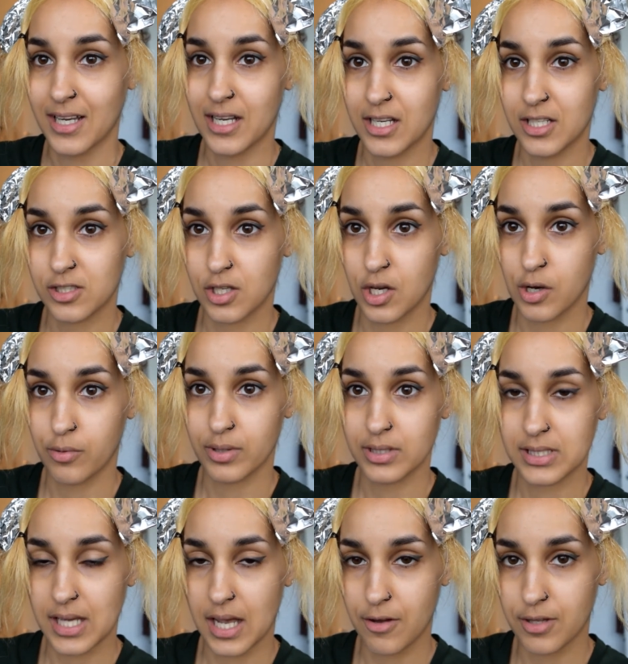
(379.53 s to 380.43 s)
So we'll
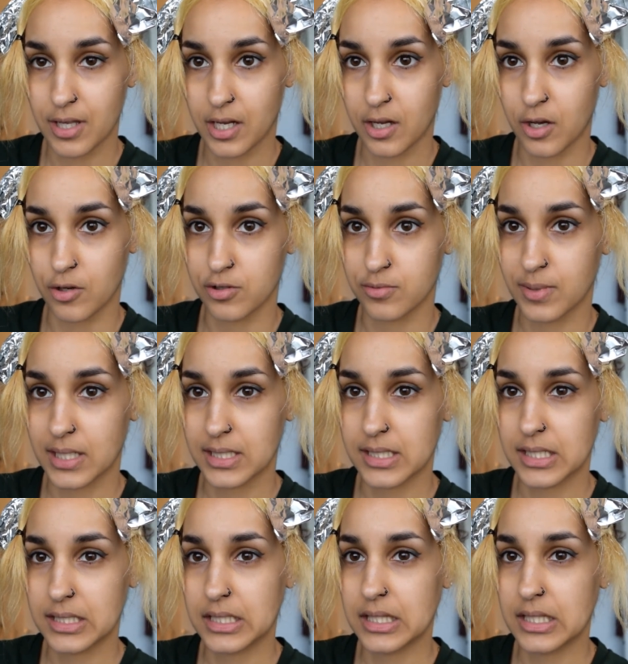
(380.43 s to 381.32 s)
see how that goes, because
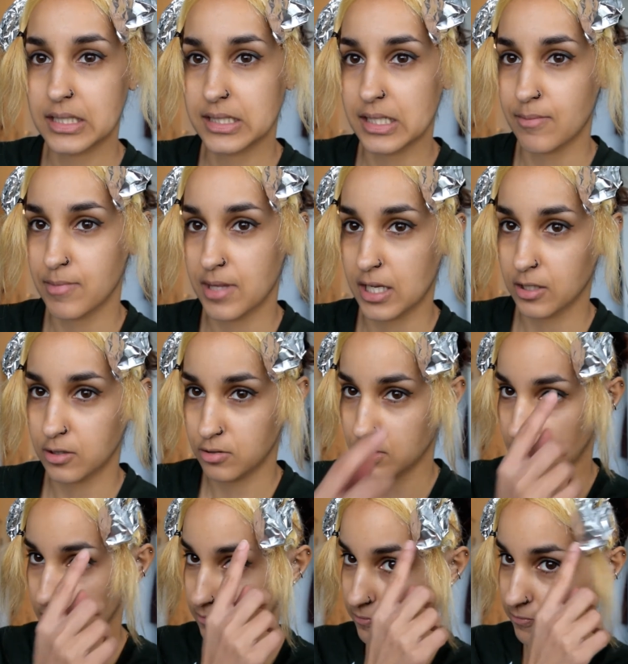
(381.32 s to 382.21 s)
I did the same thing to
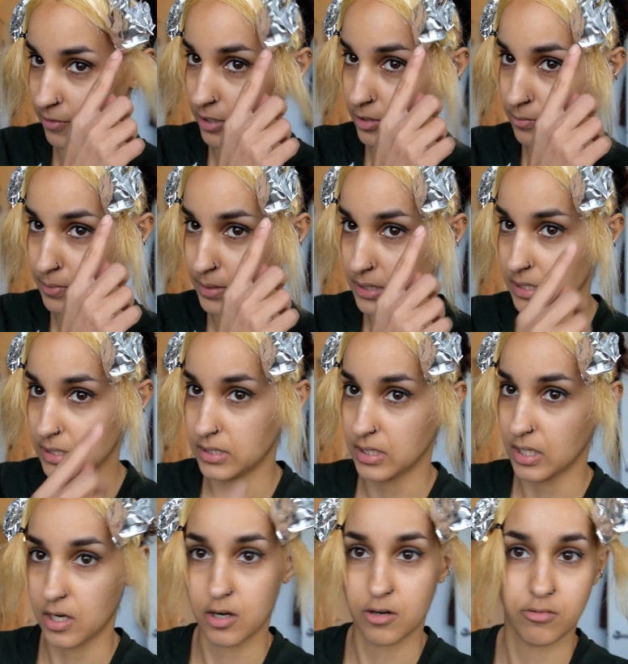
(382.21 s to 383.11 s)
the front pieces
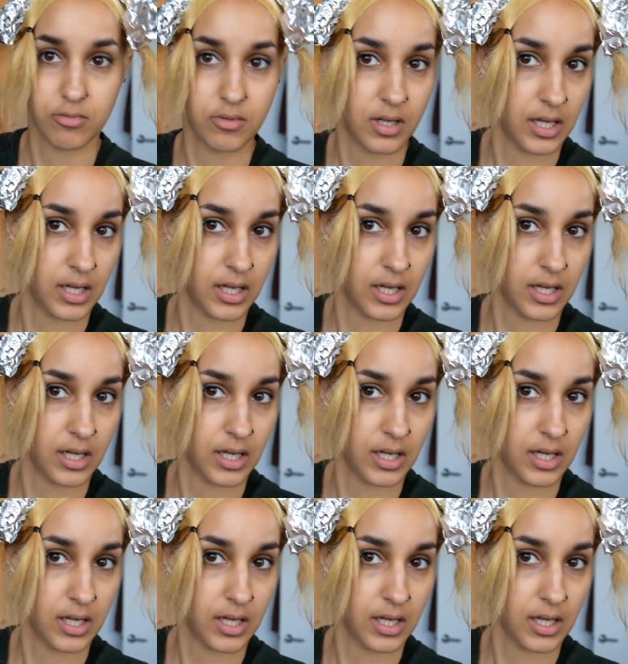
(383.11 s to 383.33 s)
that are